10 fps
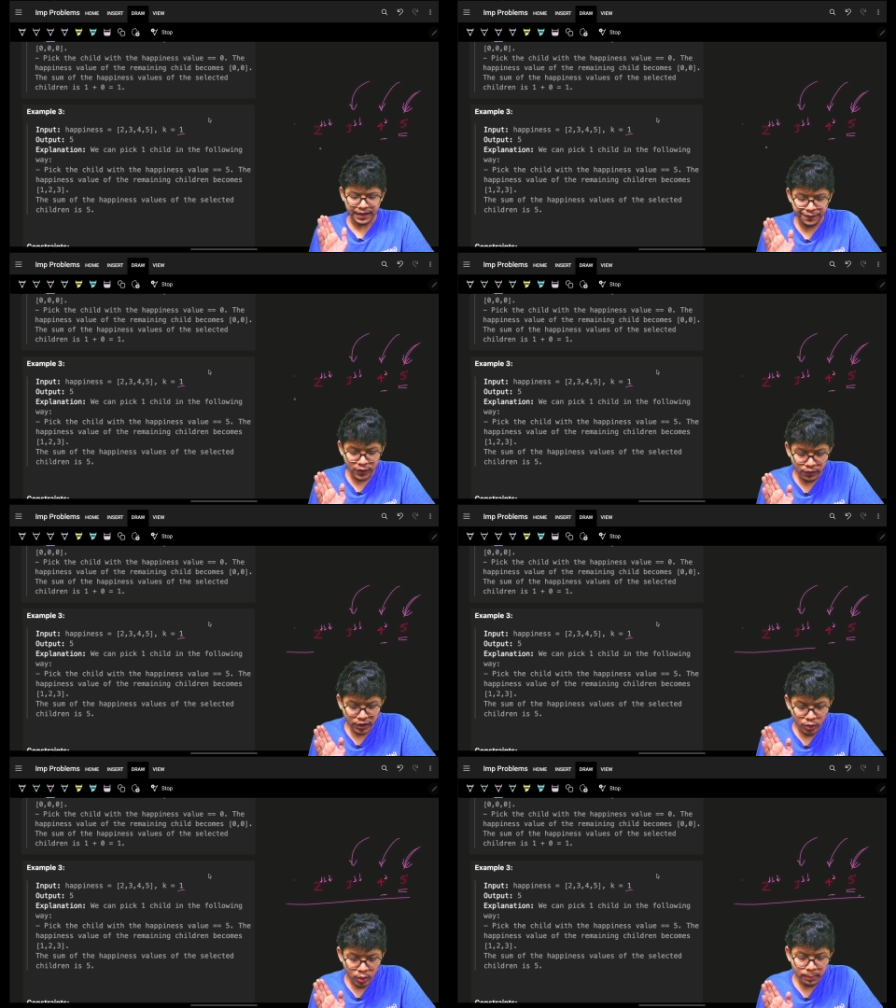If you
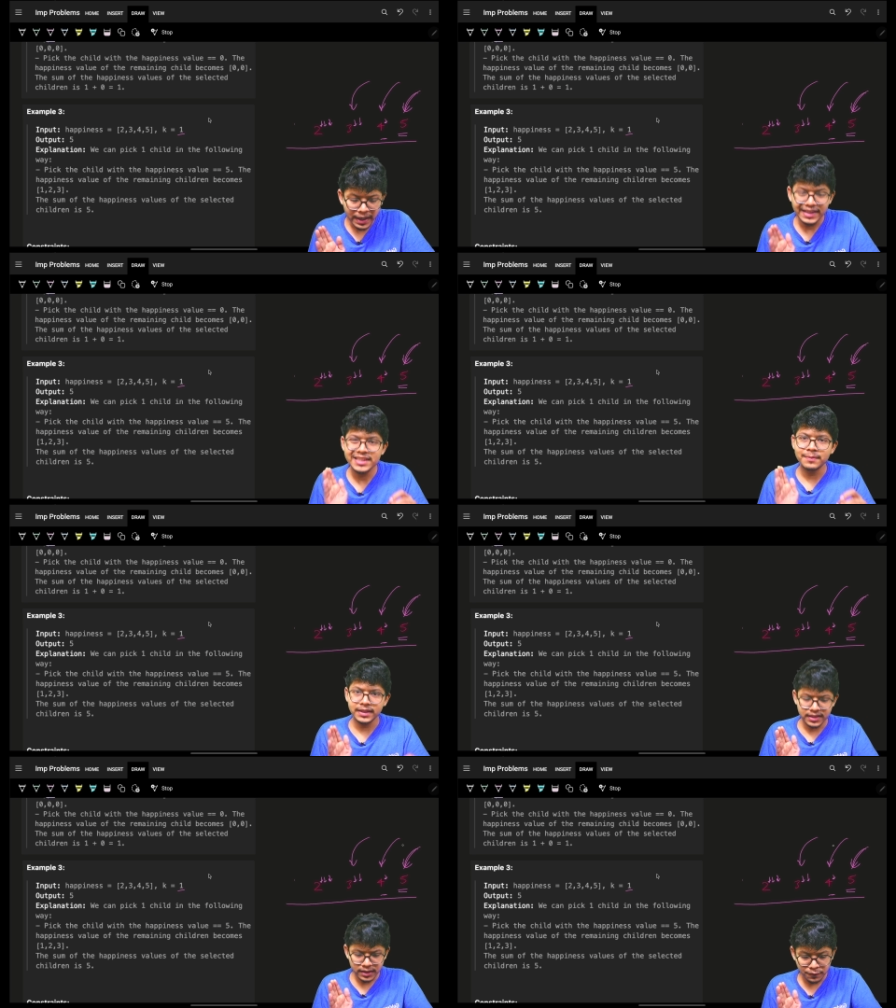will go by this
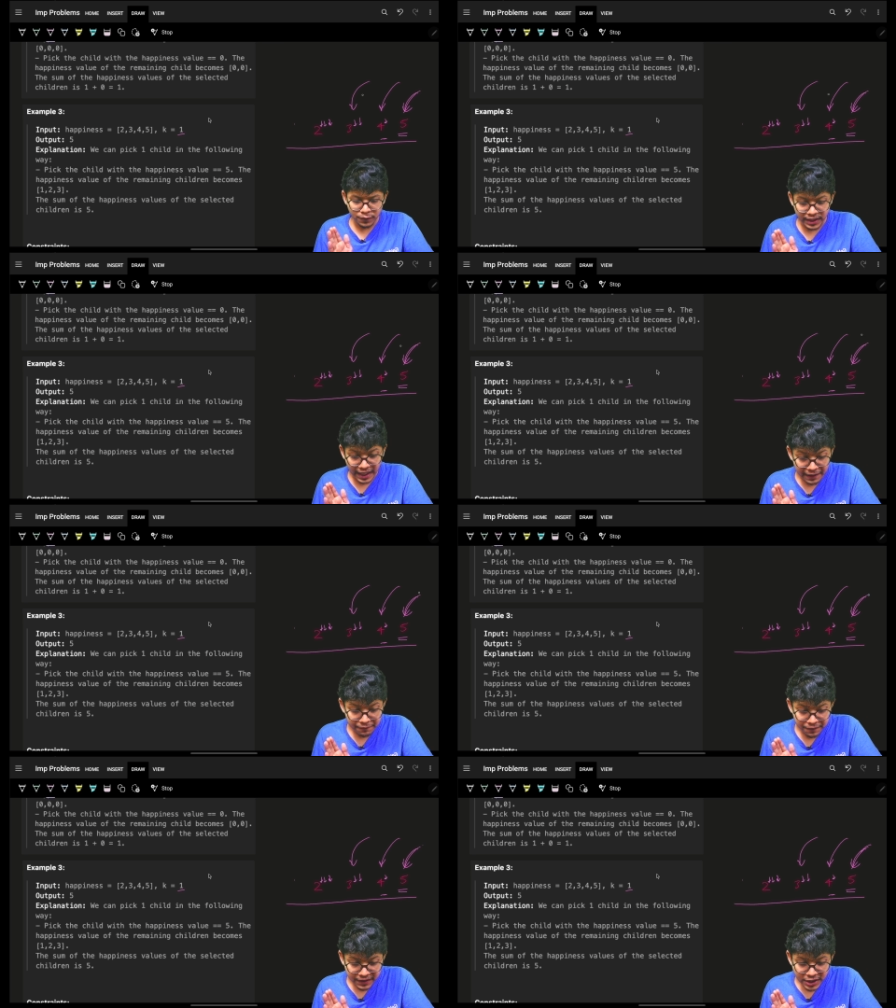method, for
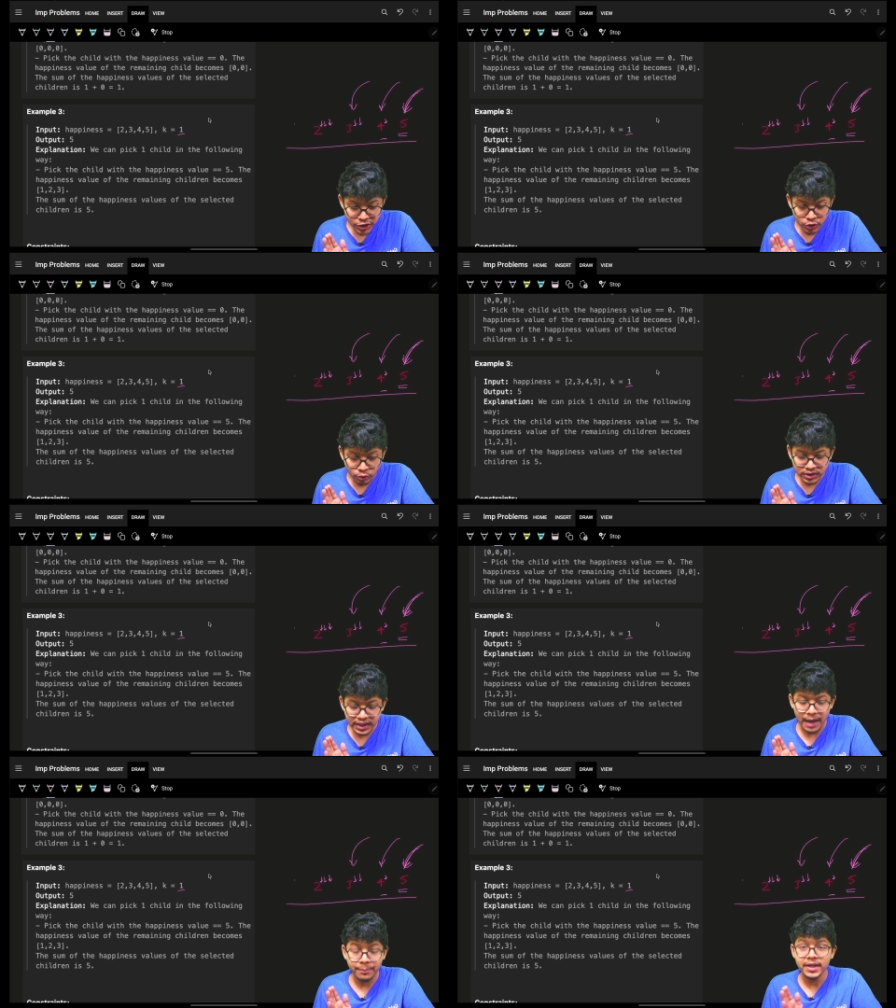every chosen
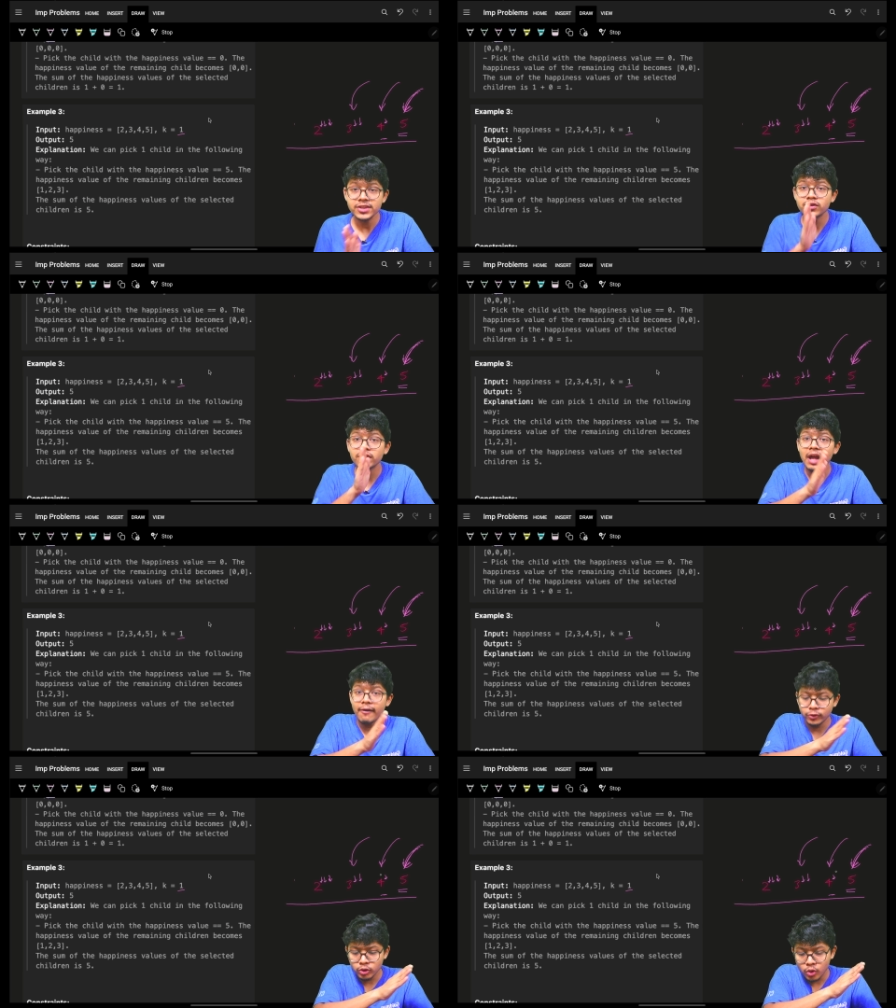happiness you will
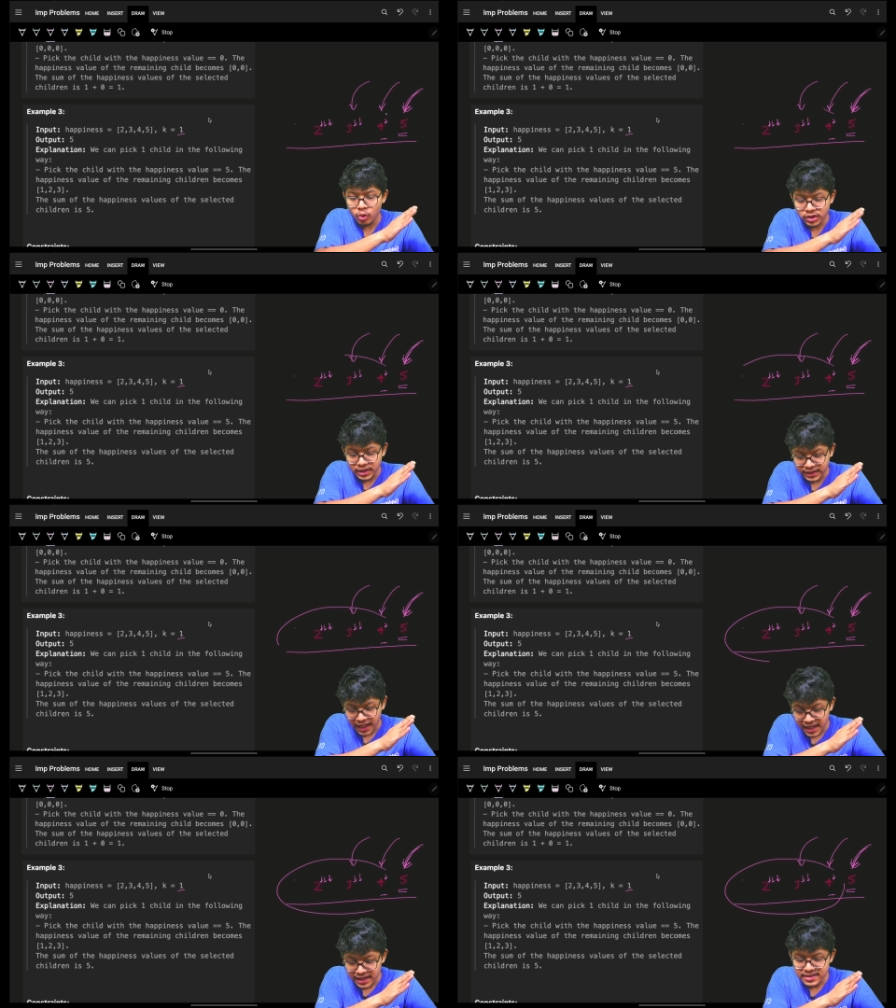have to go on the
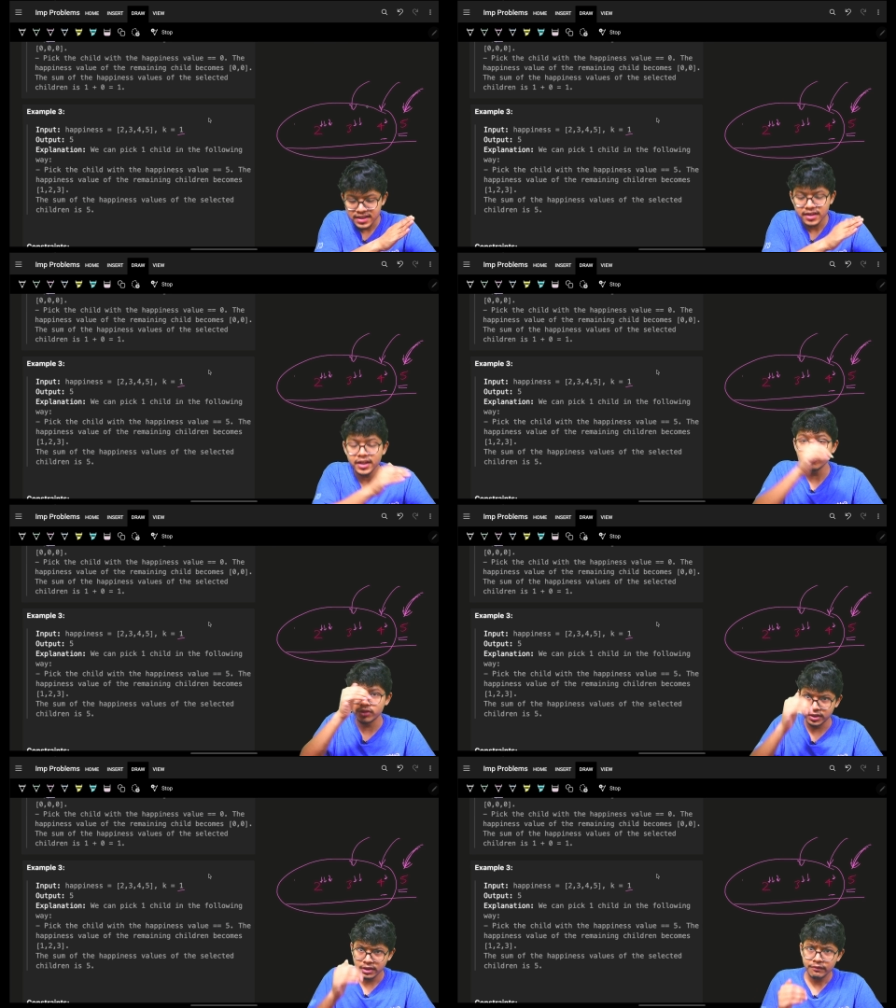entire list and reduce
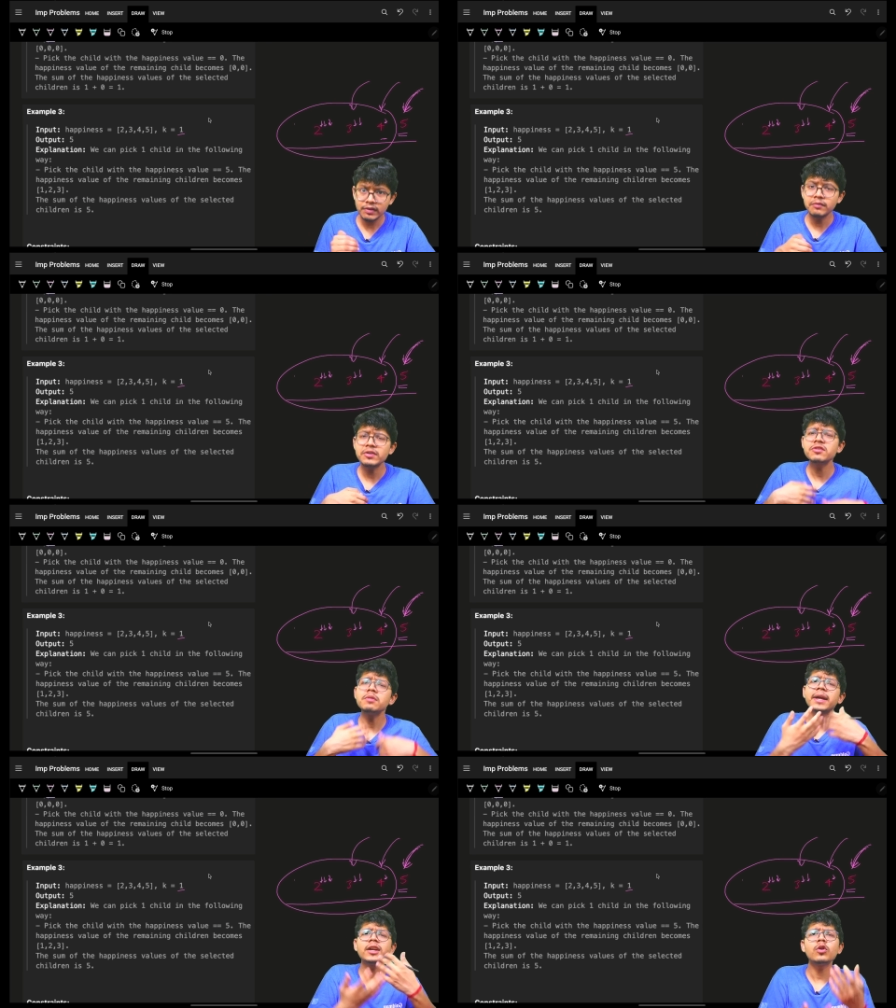it, which will
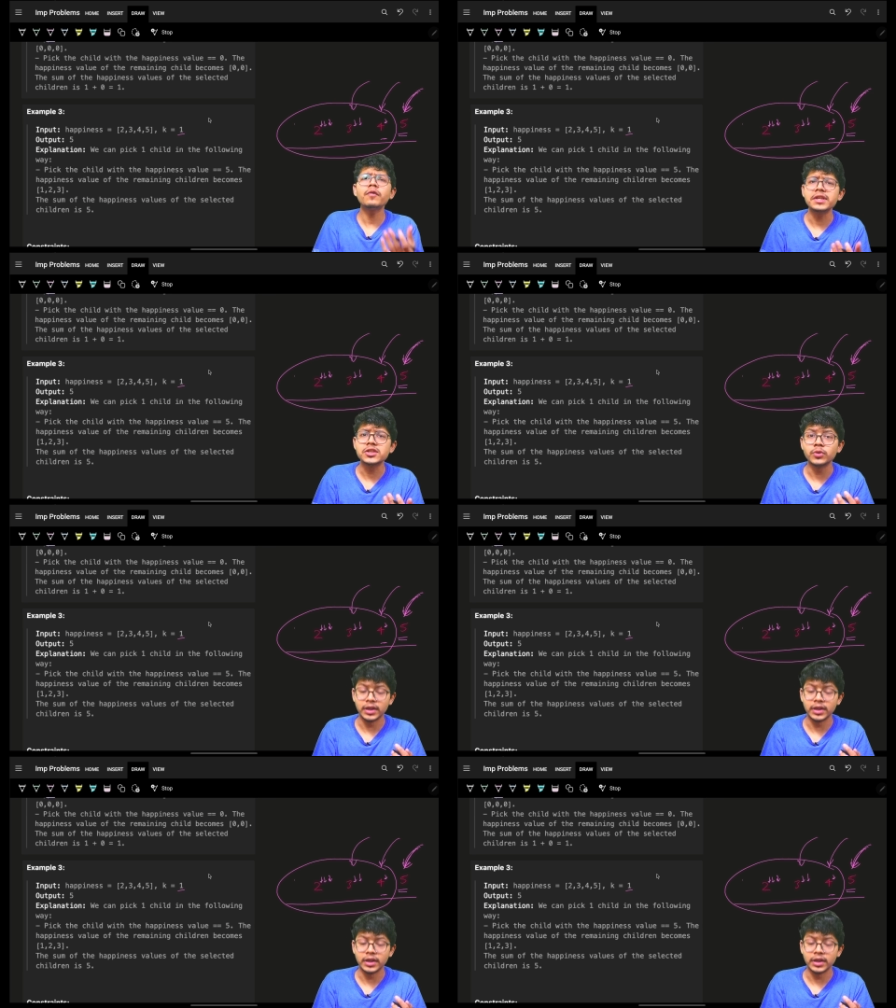make it over n square.